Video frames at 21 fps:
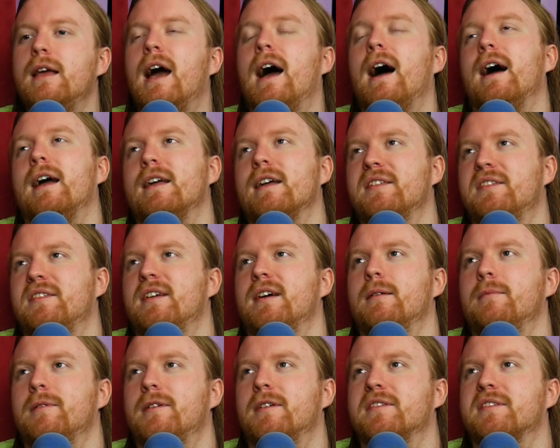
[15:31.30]
Yeah, I guess,
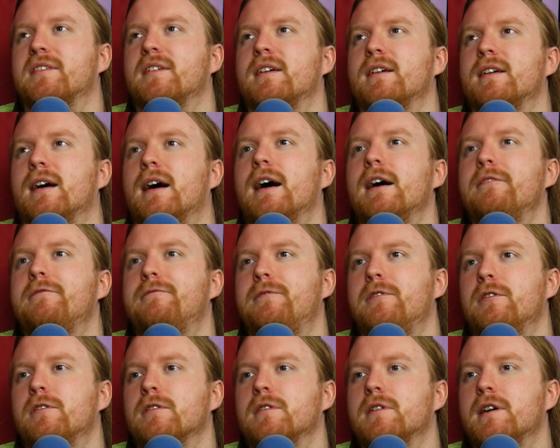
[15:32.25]
yeah, because like I
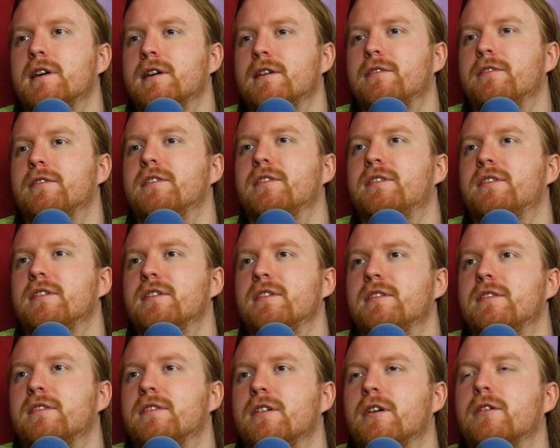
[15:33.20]
feel like this
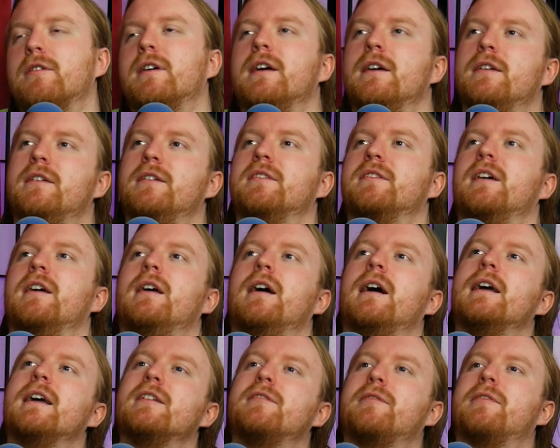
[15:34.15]
is okay, because like
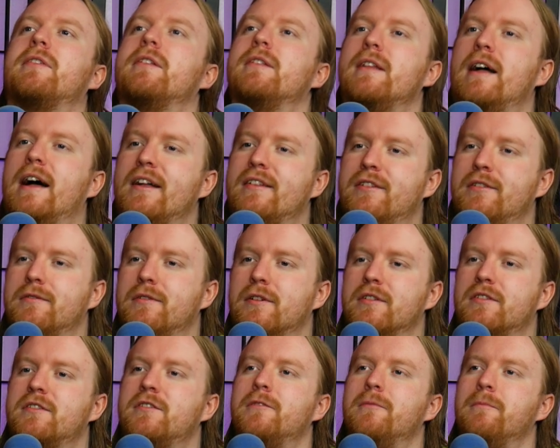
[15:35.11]
I guess with The Last of
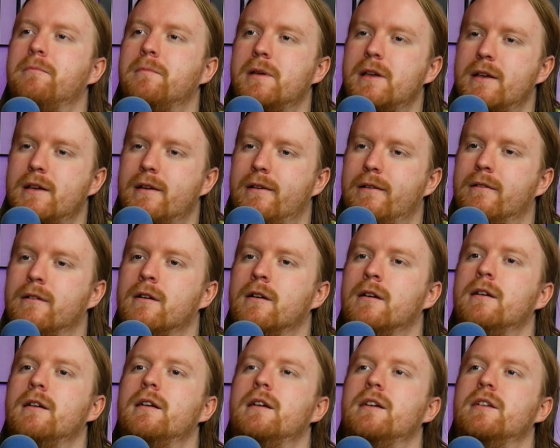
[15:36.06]
Us, to me,
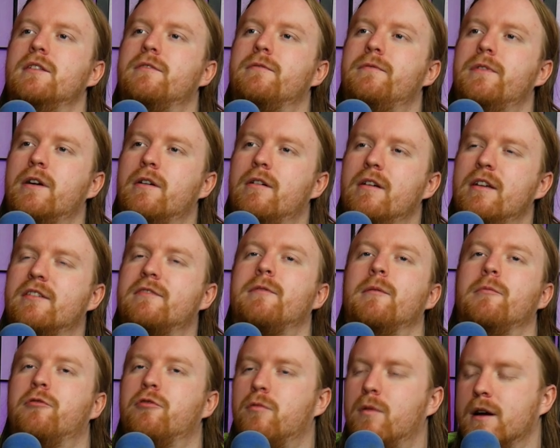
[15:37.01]
it's very, it's
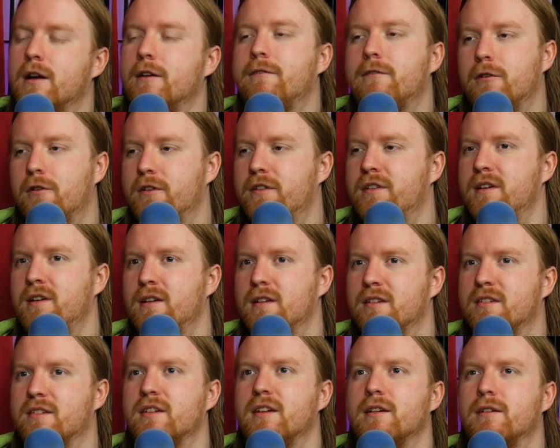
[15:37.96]
from 2013.
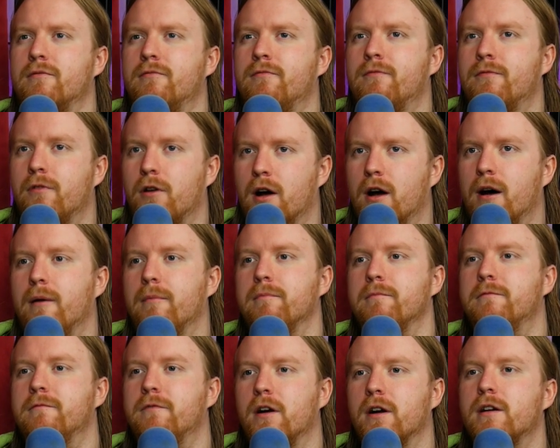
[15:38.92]
It's like
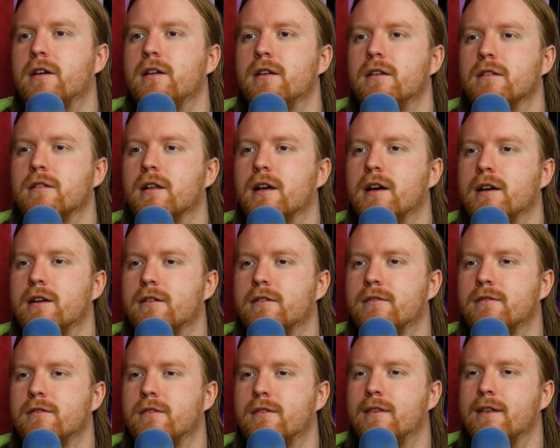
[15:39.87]
from fucking like
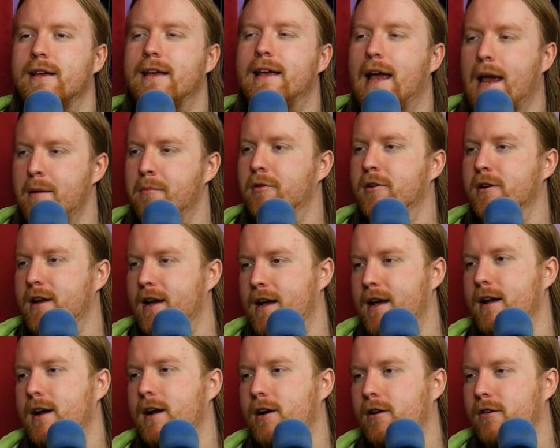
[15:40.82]
the
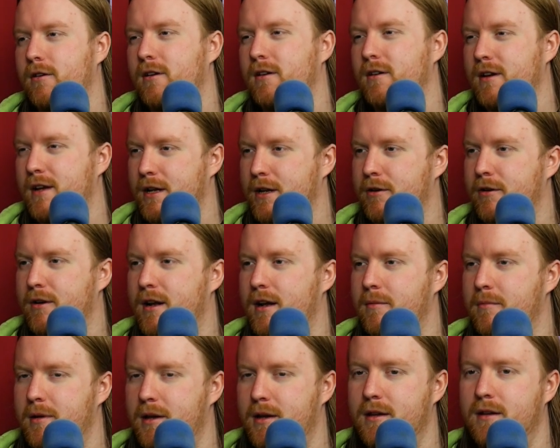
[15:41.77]
Gamergate era. You know what
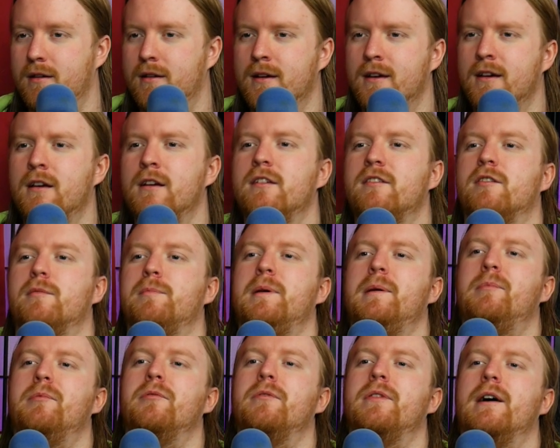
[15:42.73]
yeah, I mean? Yeah. So
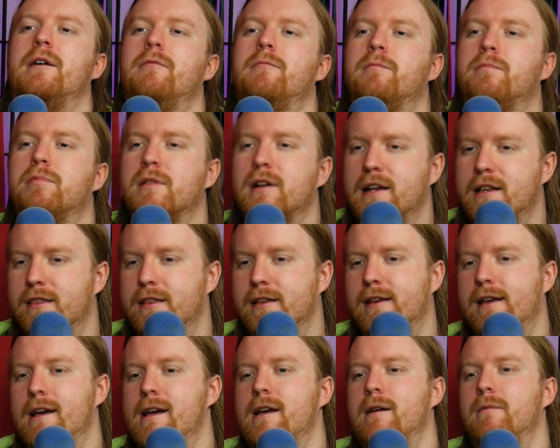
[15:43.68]
people that played the
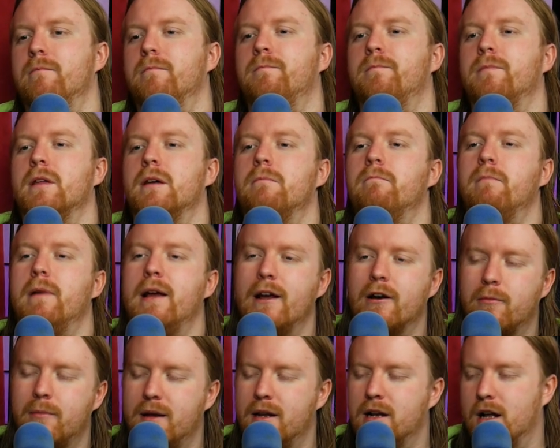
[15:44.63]
game may
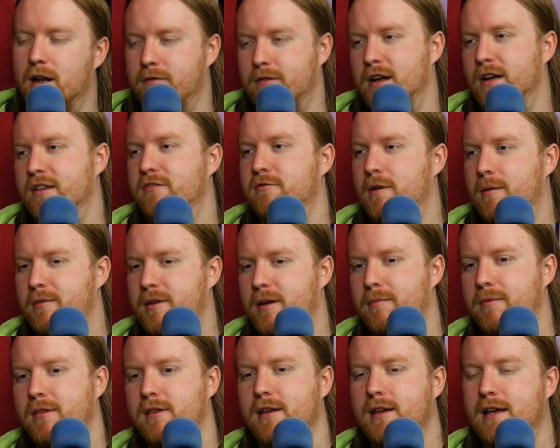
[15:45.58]
or may not have got swept
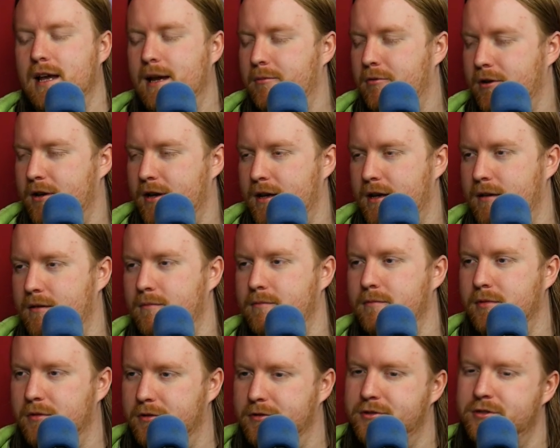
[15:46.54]
up in the Gamergate
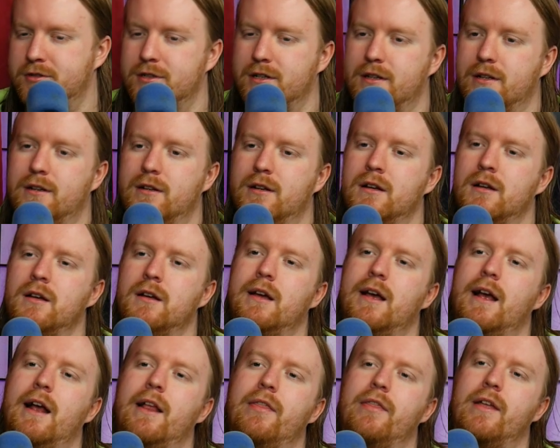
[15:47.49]
bullshit,
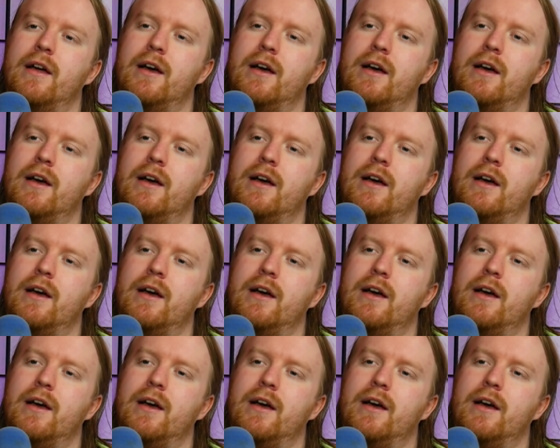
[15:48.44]
and